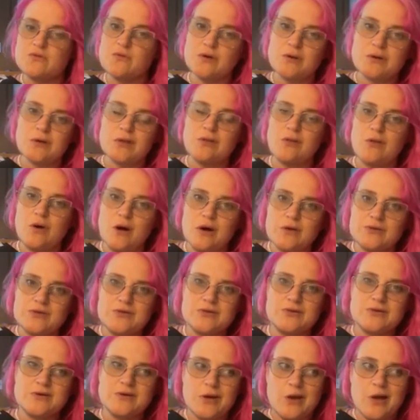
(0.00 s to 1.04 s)
You already
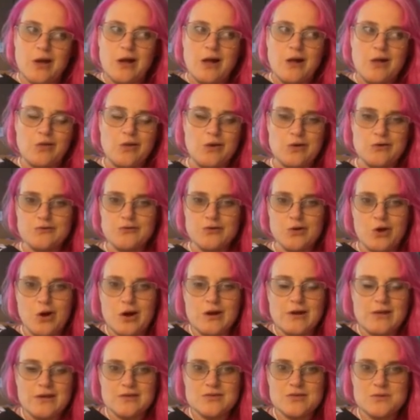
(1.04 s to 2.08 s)
lost a lot of your
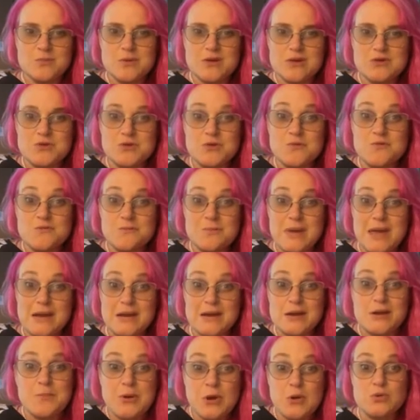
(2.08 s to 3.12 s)
audience because you've made
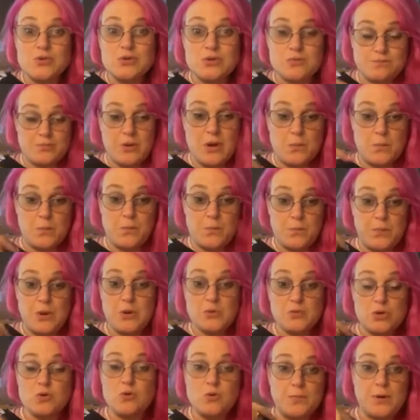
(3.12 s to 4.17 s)
it
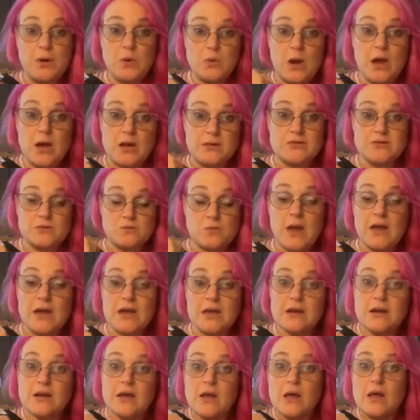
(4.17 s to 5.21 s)
about you, about us,
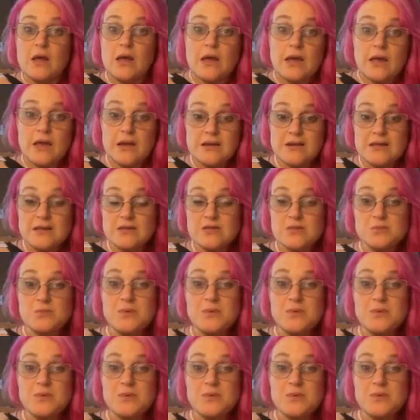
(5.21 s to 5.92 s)
right? It needs to